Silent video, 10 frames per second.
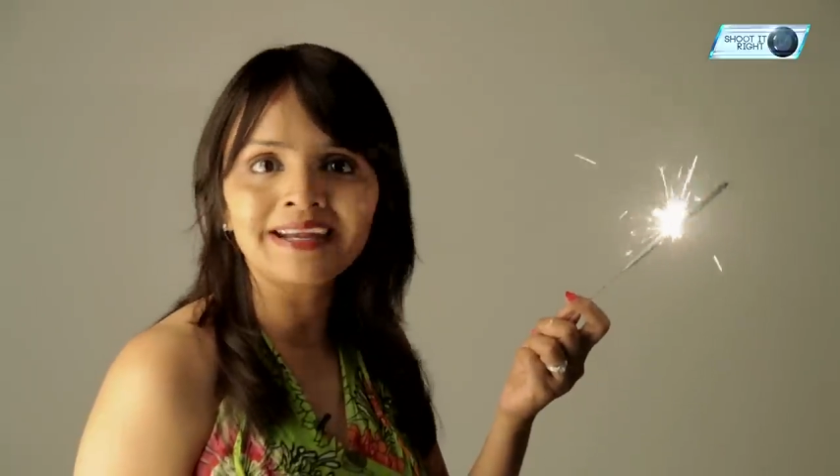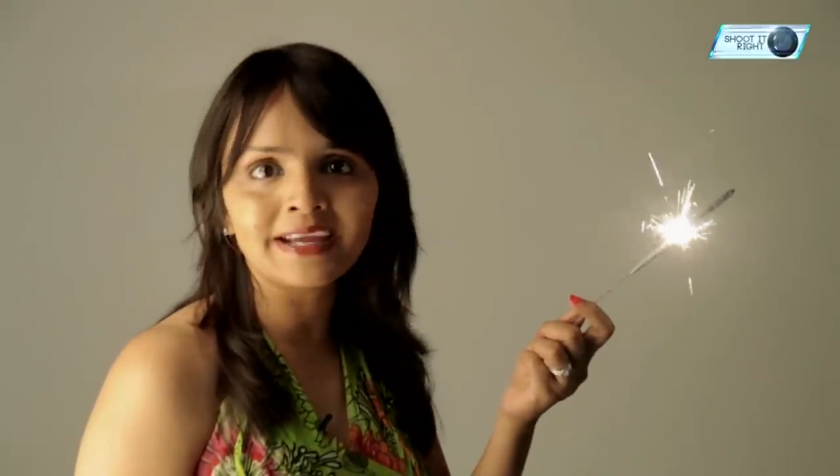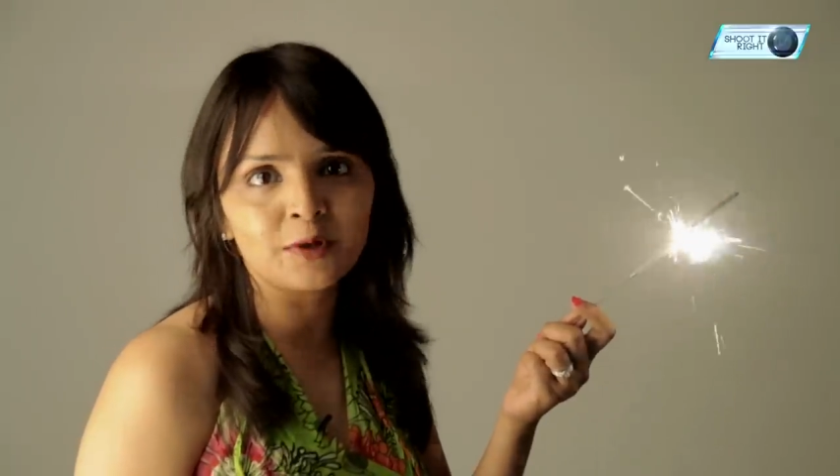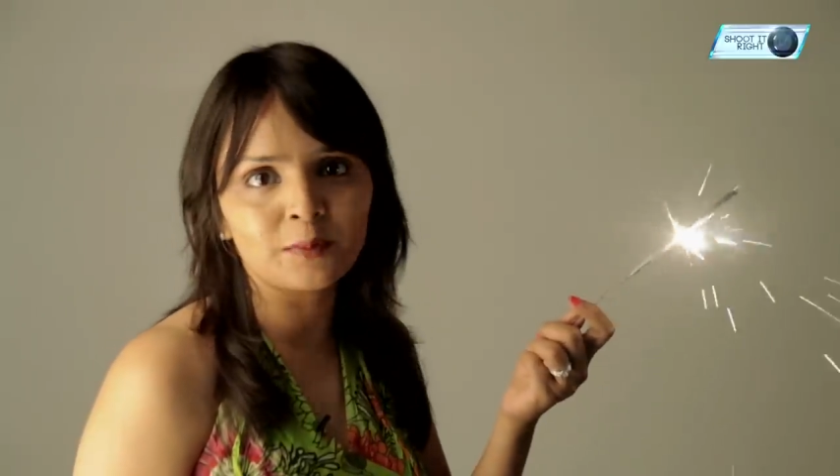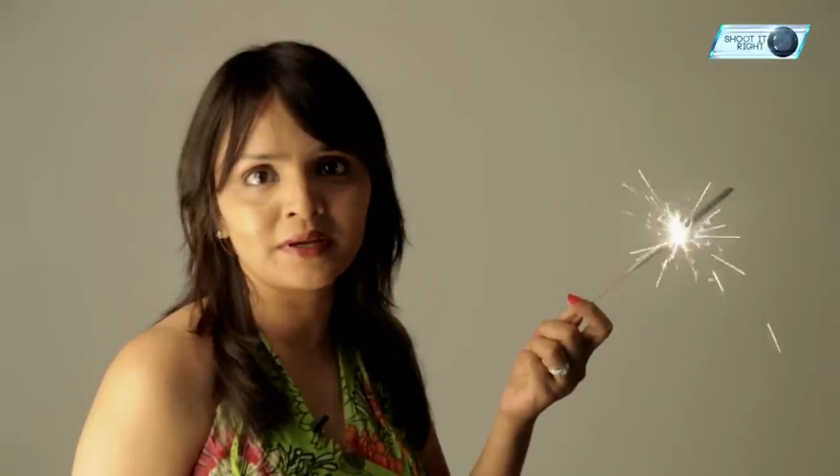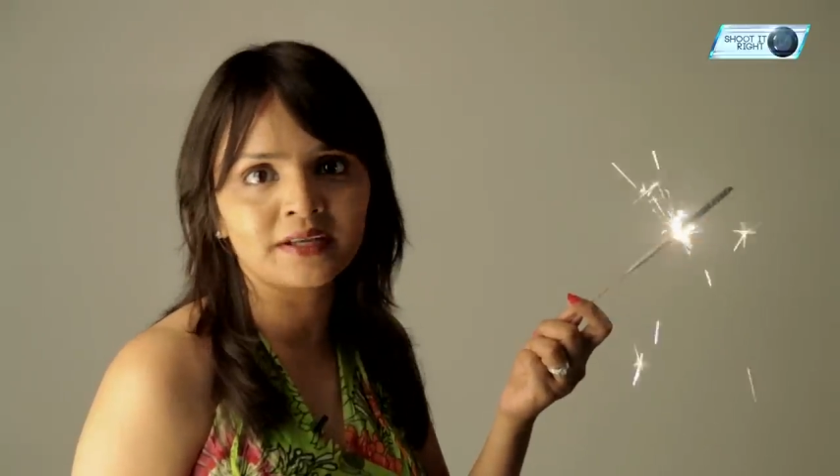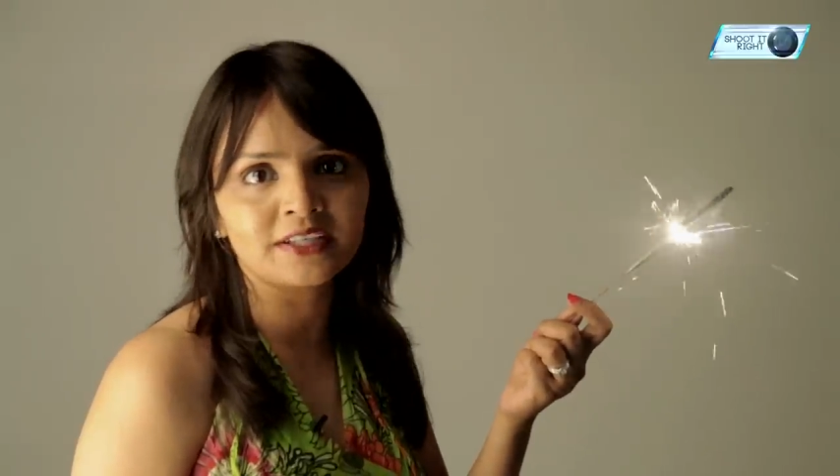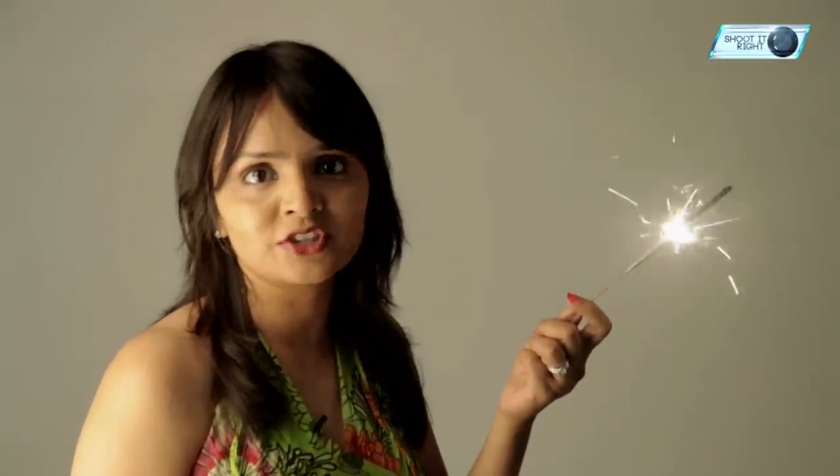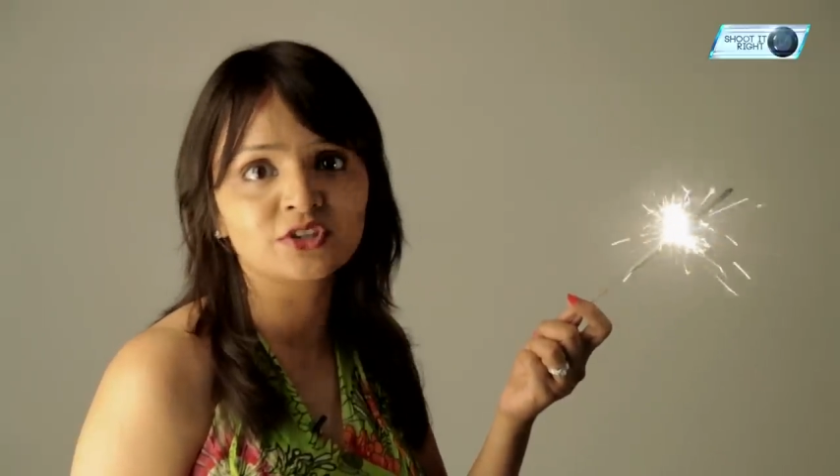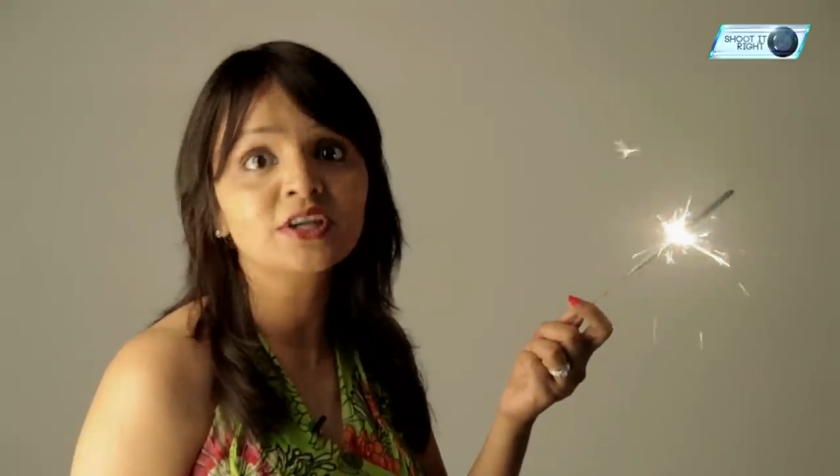
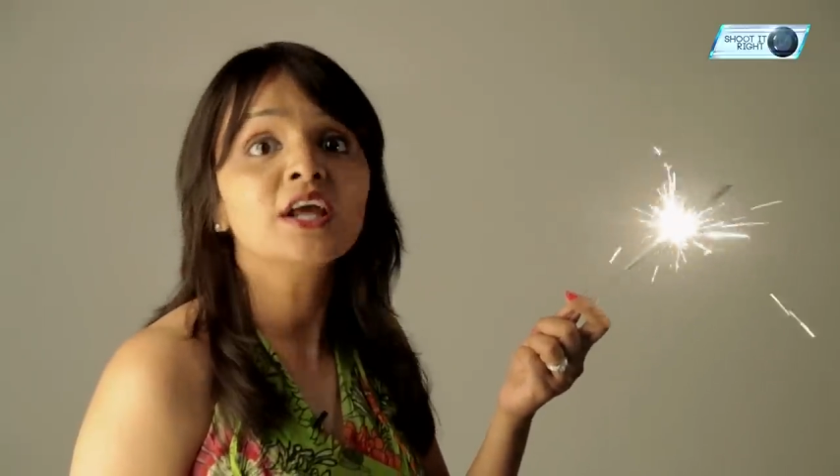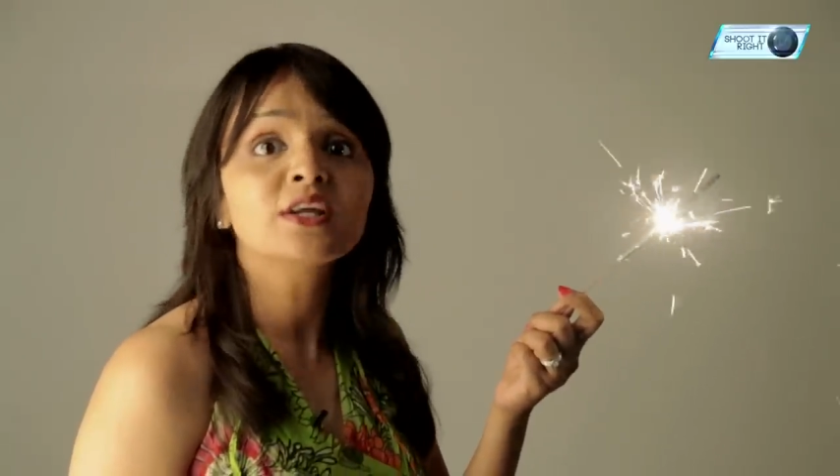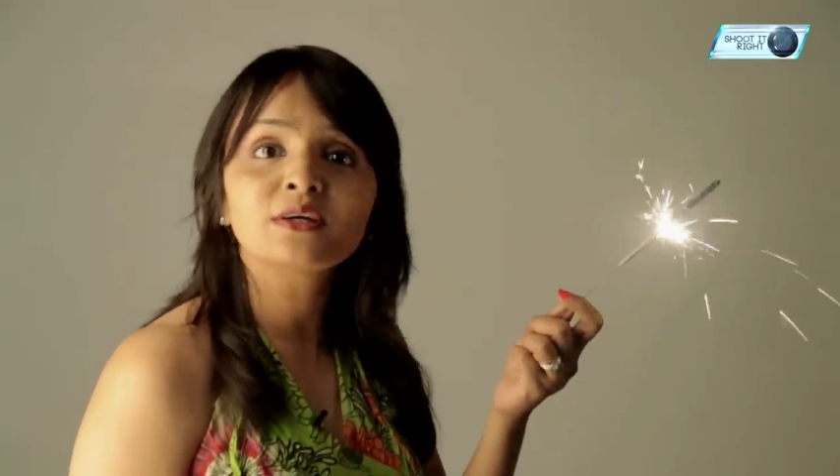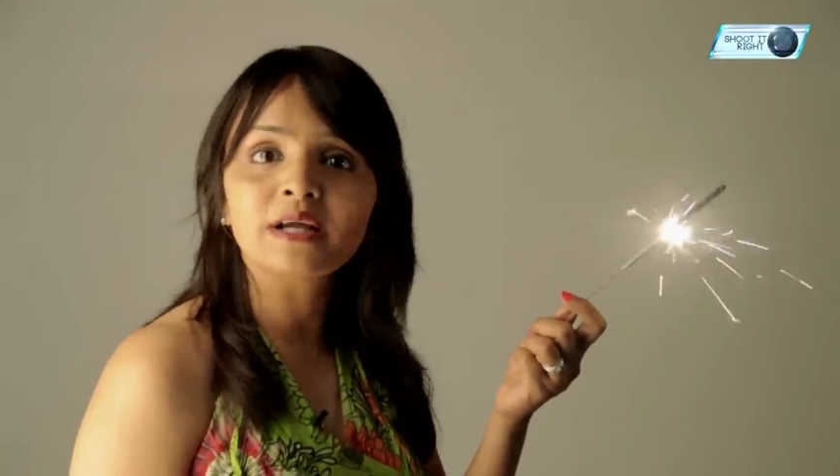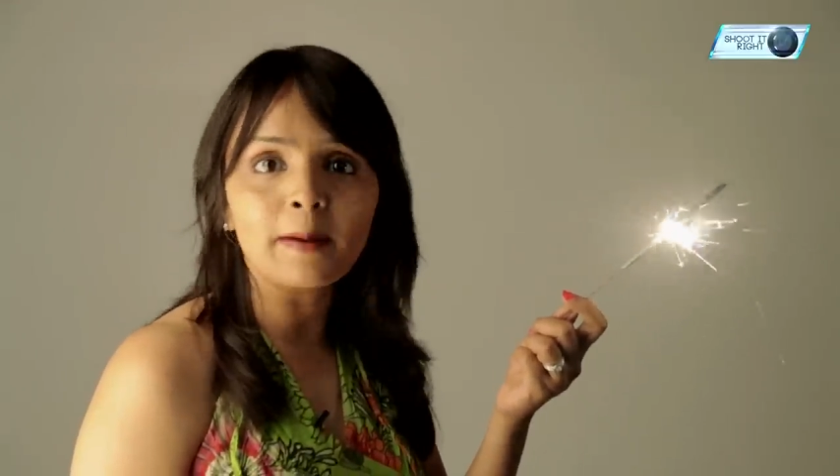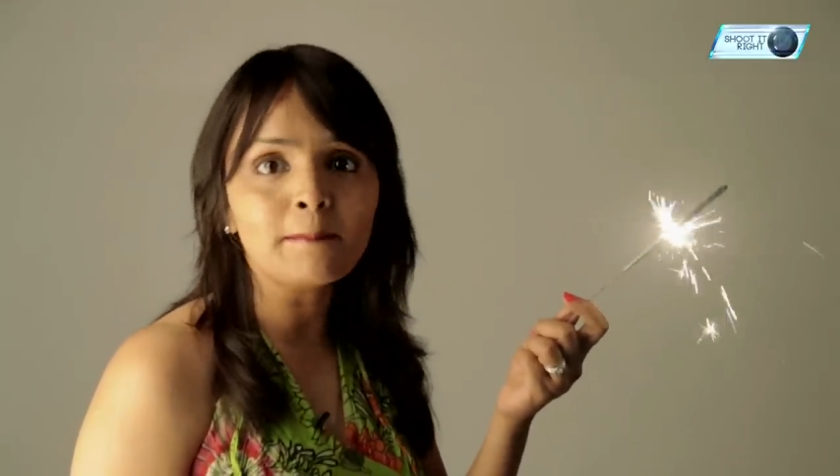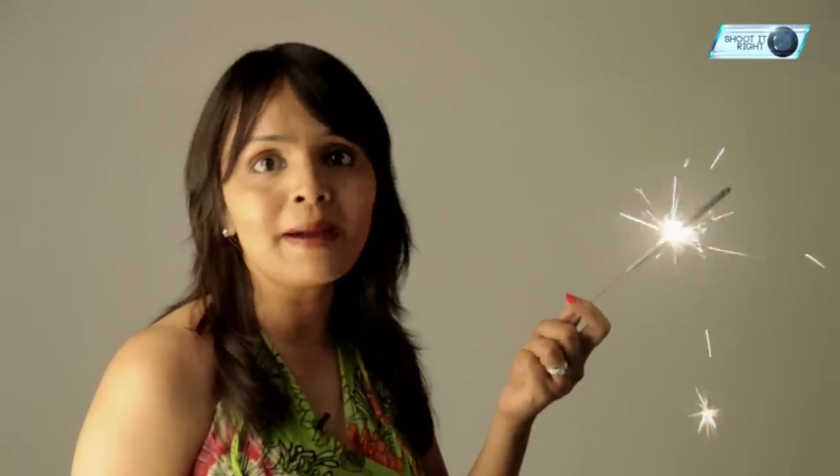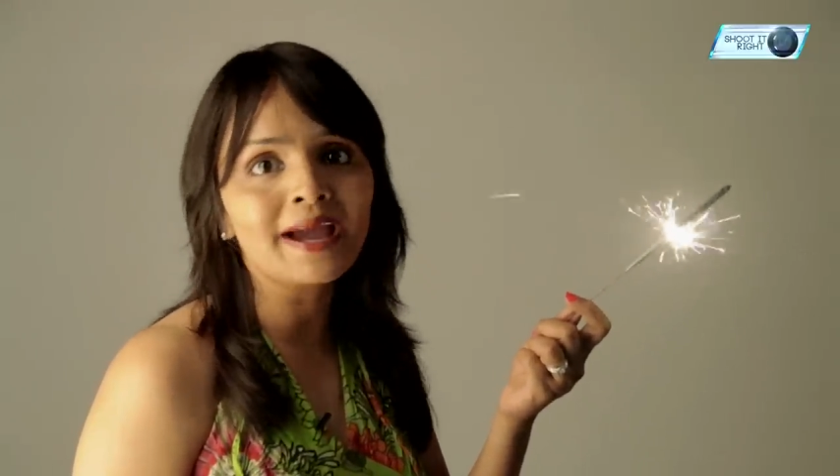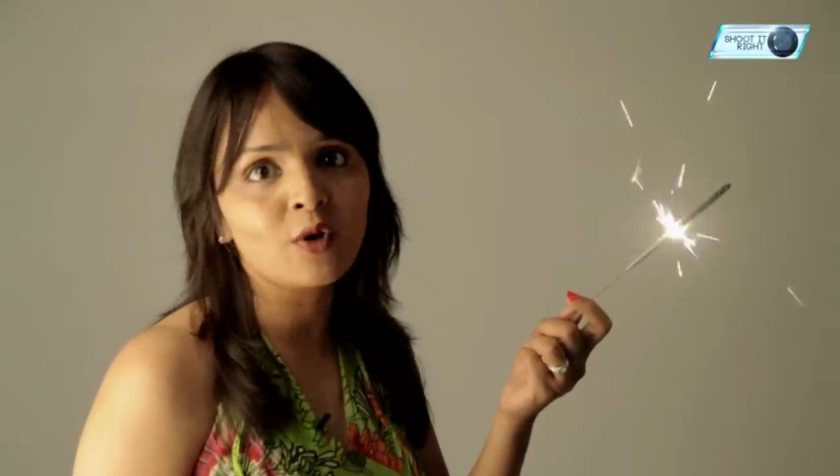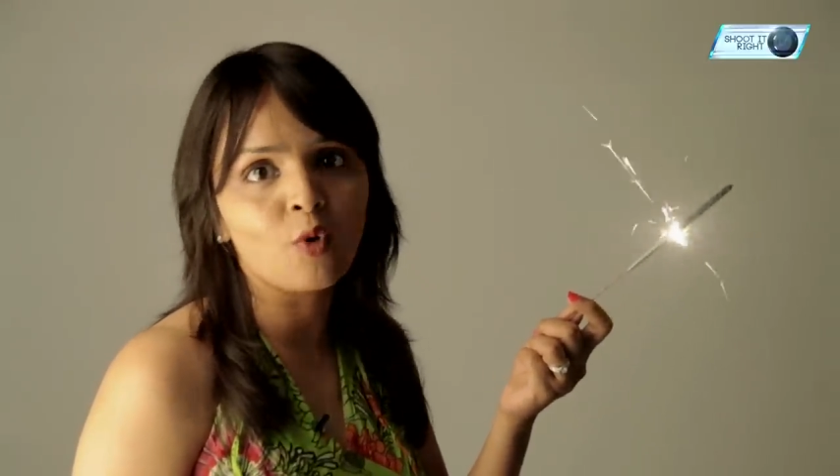recommendations to come
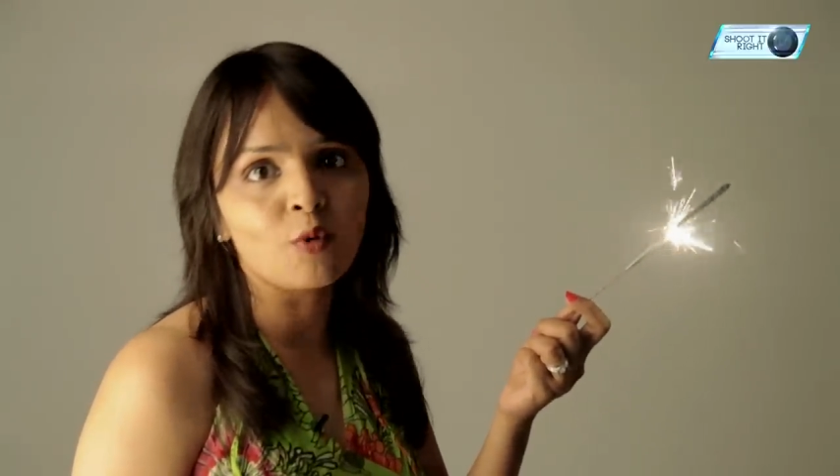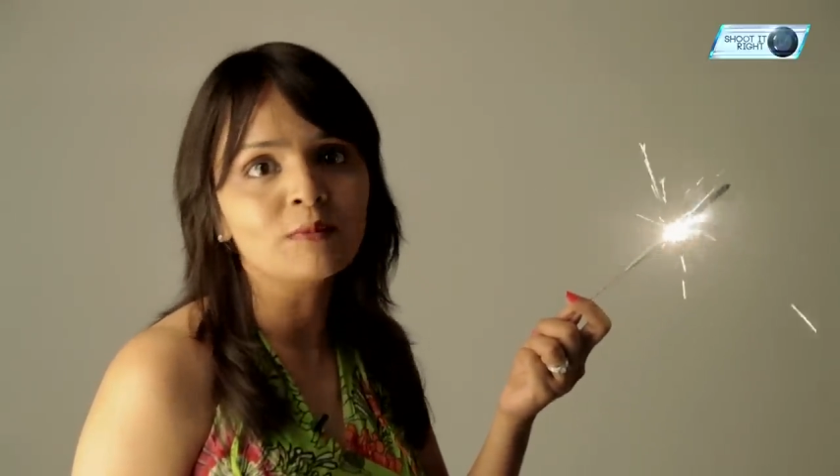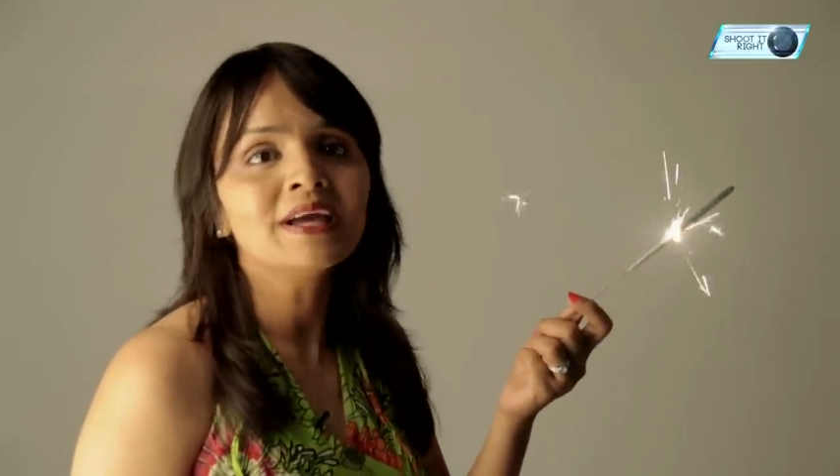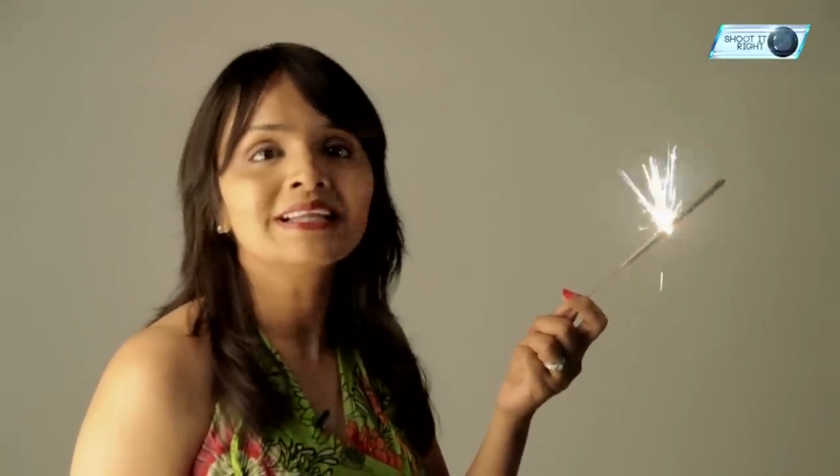back home